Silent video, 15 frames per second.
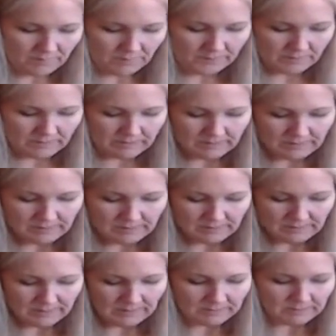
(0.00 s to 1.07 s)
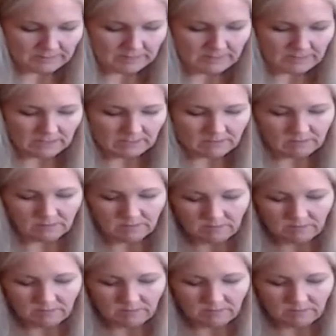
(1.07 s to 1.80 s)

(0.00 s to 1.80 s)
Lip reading: Now these sippy cups again,